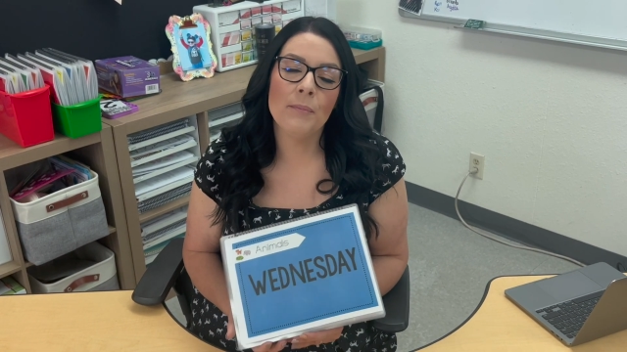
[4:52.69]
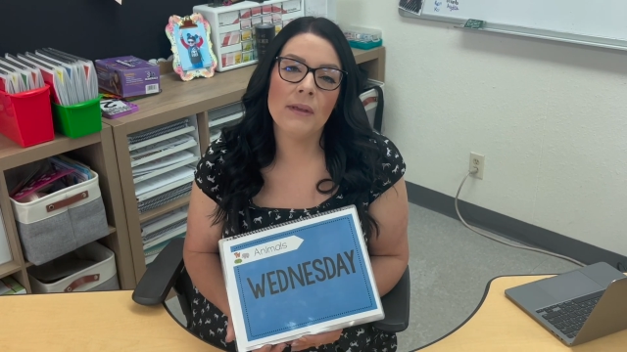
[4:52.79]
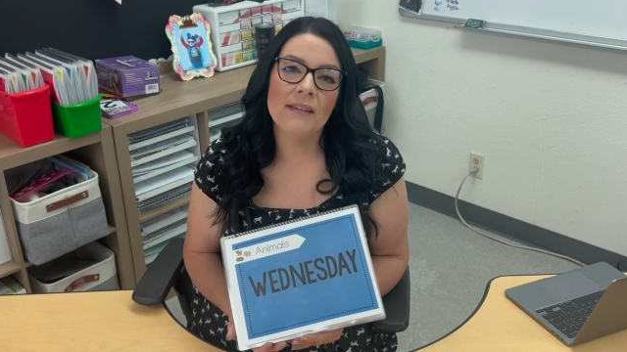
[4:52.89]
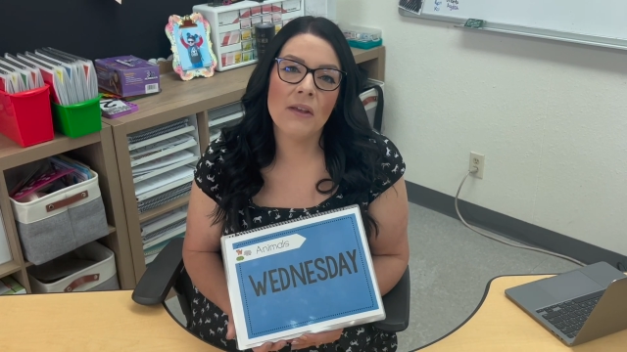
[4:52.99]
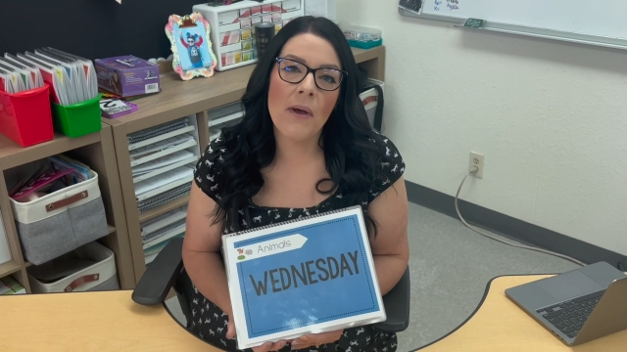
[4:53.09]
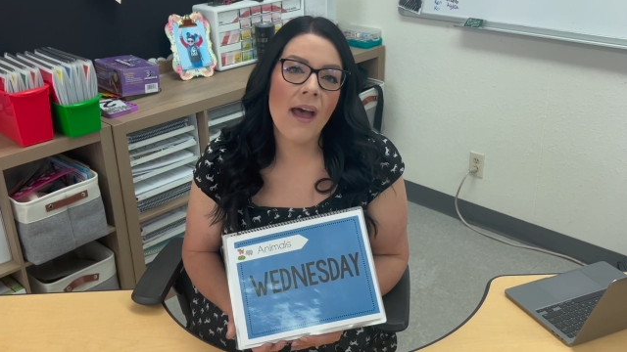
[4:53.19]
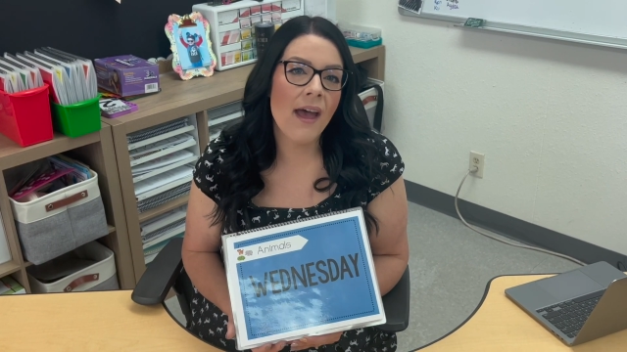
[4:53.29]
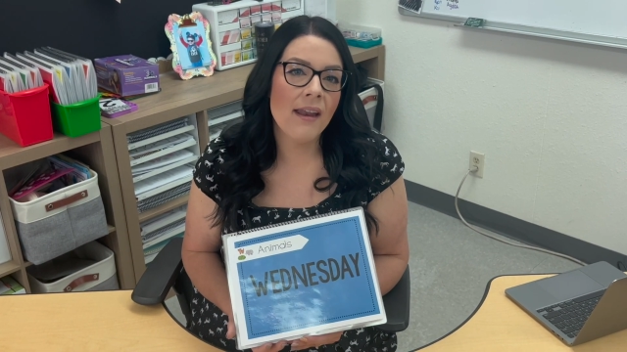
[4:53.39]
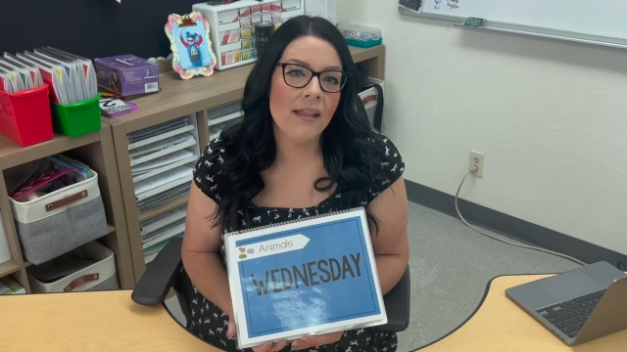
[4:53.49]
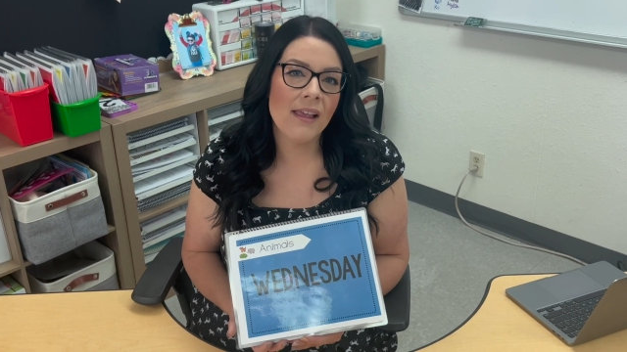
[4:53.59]
please go
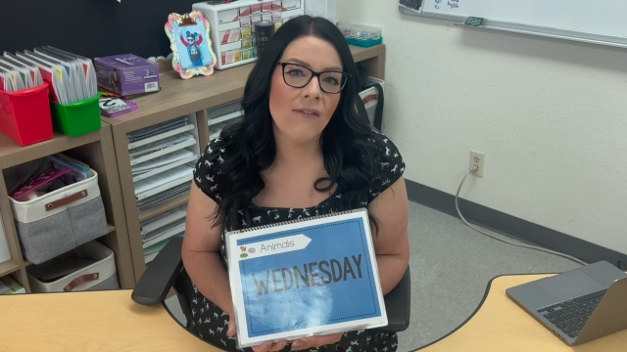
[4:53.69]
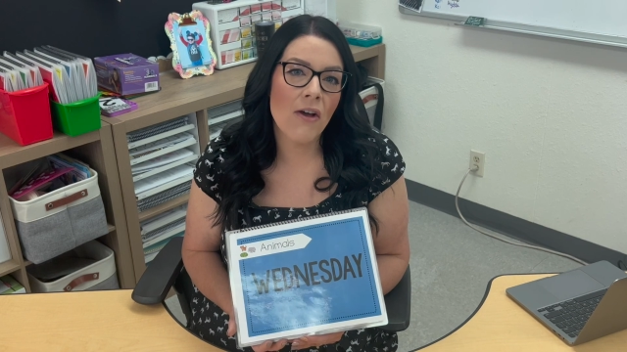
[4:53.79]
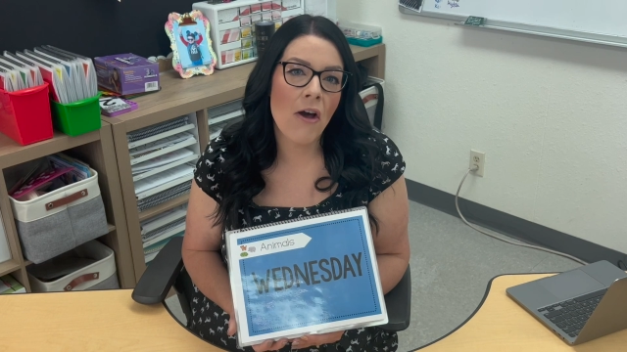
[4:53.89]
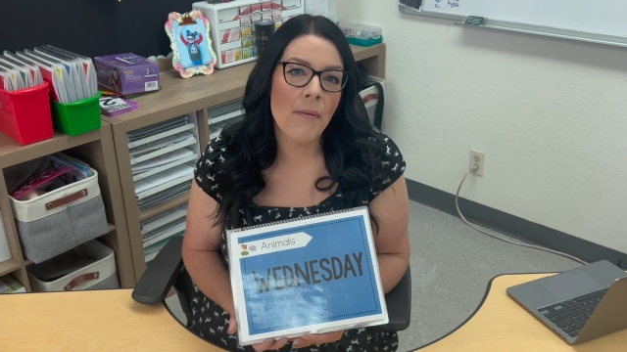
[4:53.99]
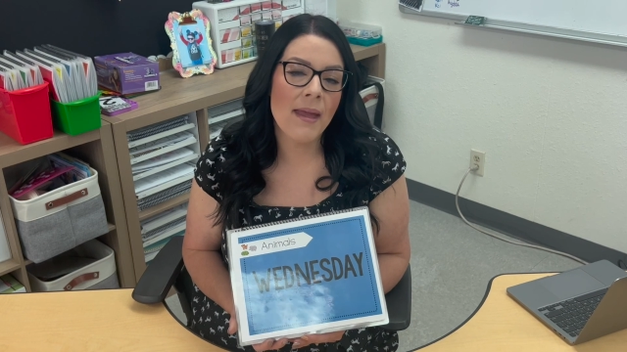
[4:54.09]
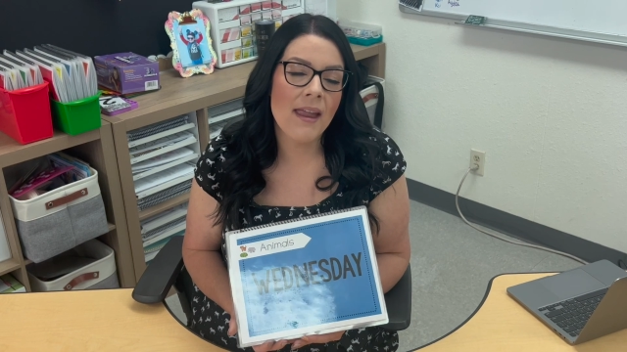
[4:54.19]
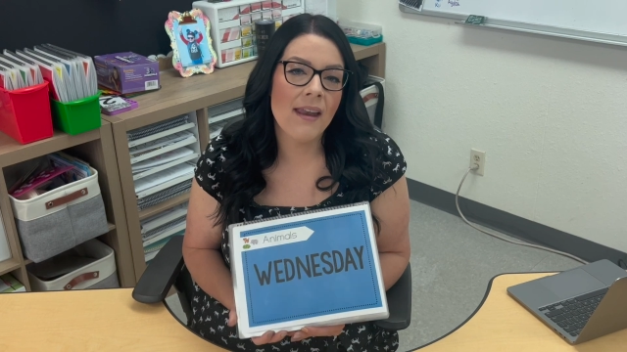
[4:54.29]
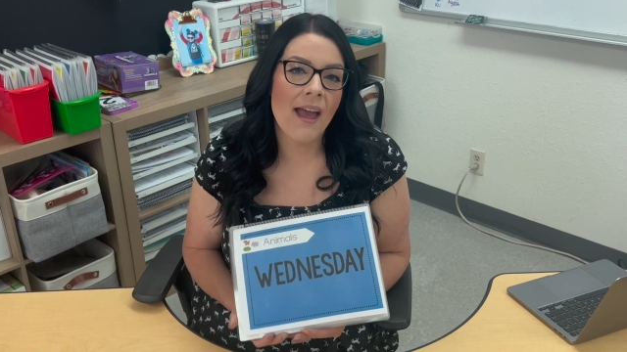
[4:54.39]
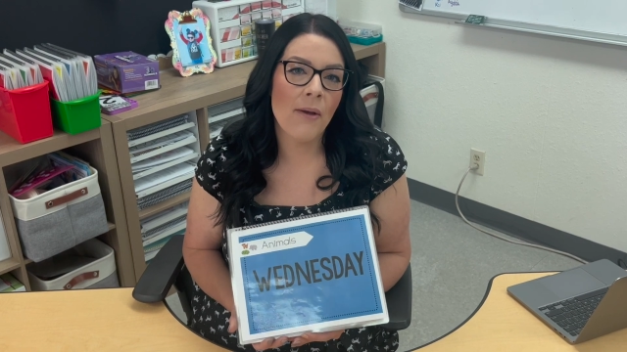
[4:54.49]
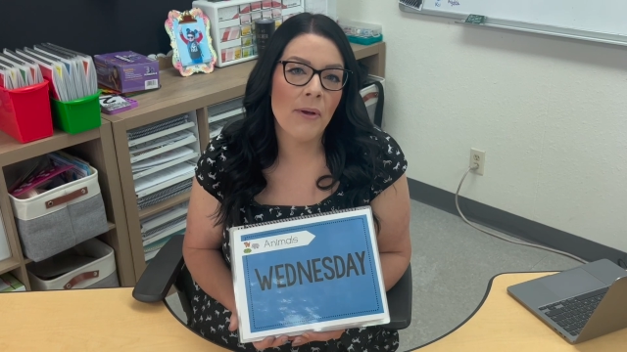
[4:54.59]
ahead and leave a comment and
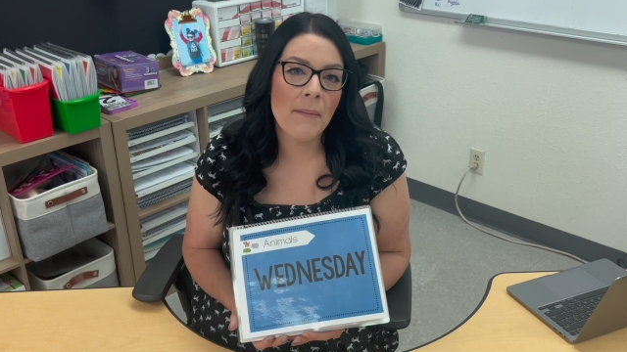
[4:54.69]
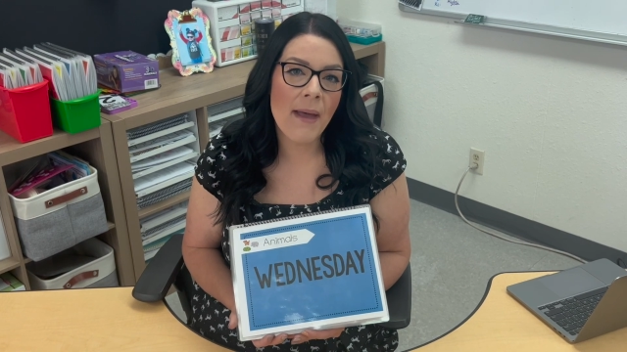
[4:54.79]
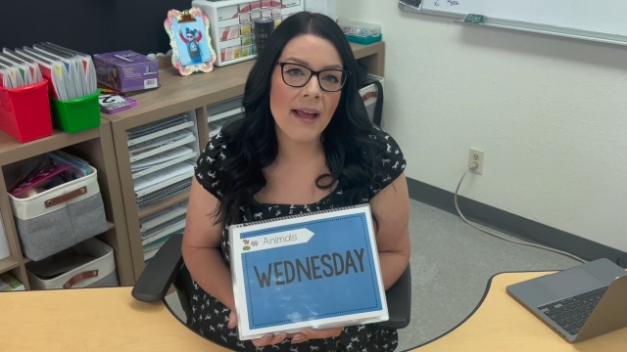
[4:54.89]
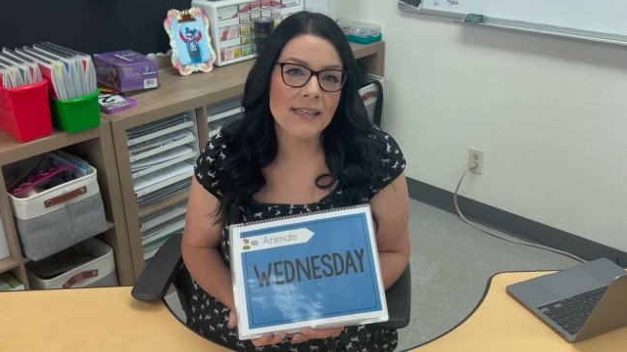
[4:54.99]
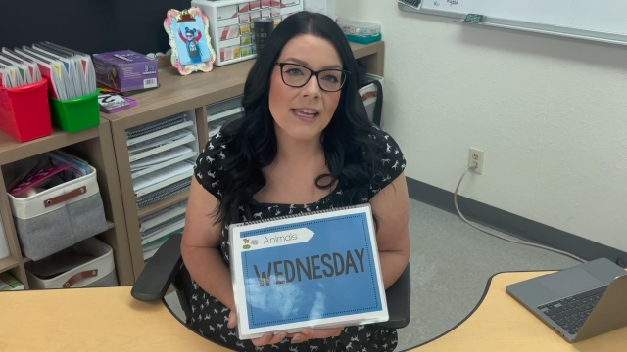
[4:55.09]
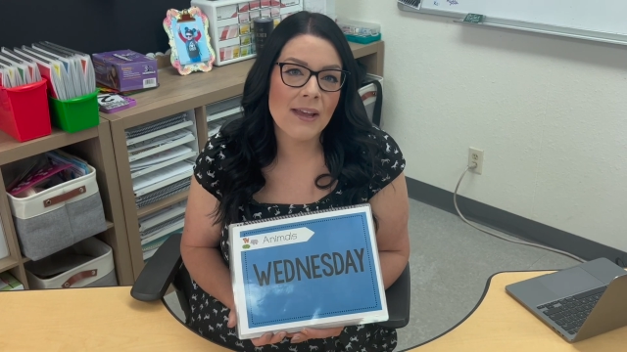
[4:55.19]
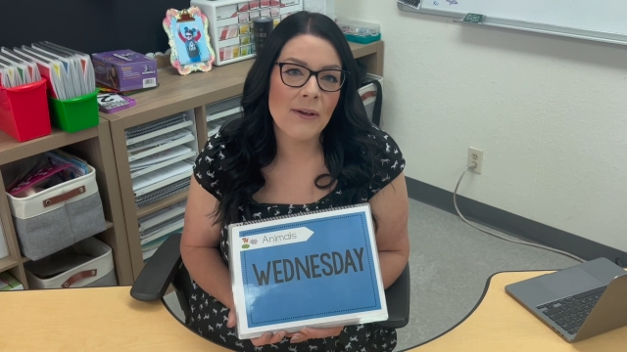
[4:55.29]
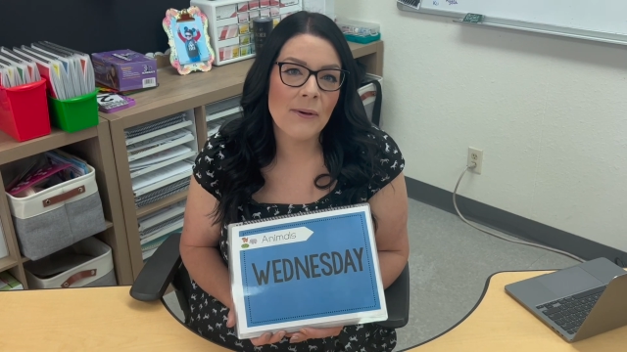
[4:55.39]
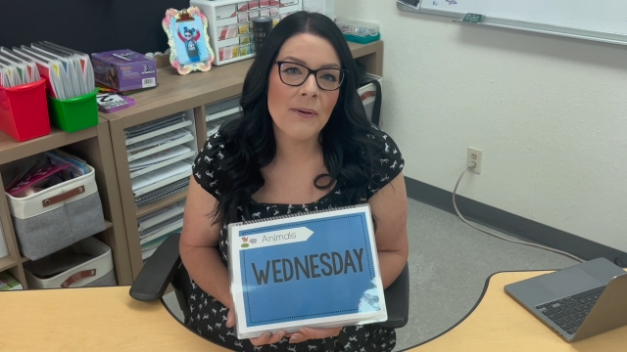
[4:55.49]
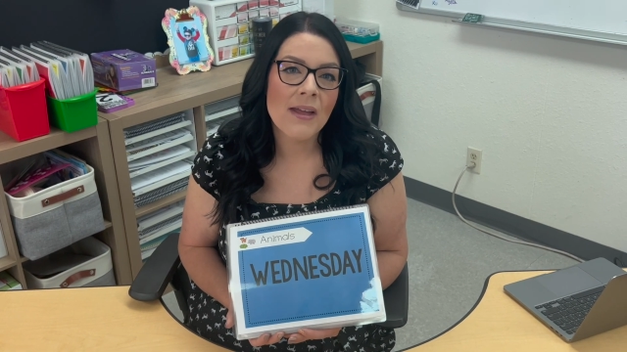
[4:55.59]
I will get back to
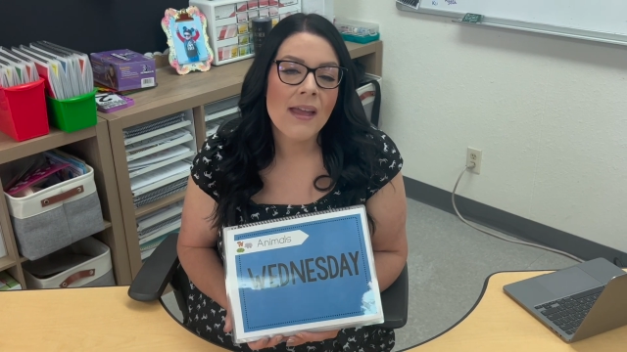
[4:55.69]
you.